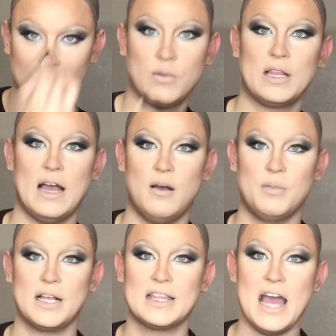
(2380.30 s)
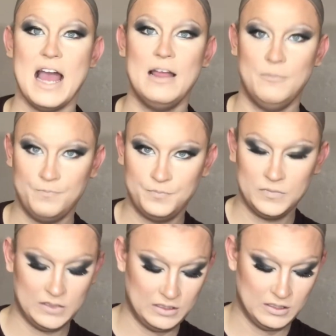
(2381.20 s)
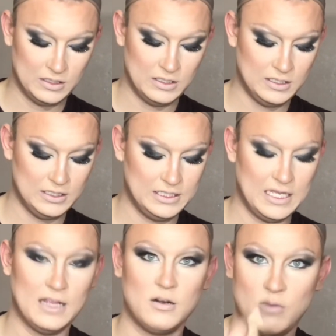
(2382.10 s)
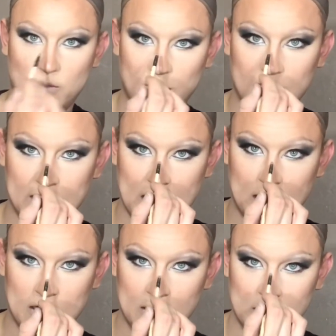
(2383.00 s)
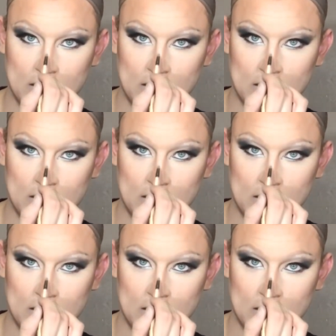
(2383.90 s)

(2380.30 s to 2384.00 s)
Bring that up like that. See that little moment right there?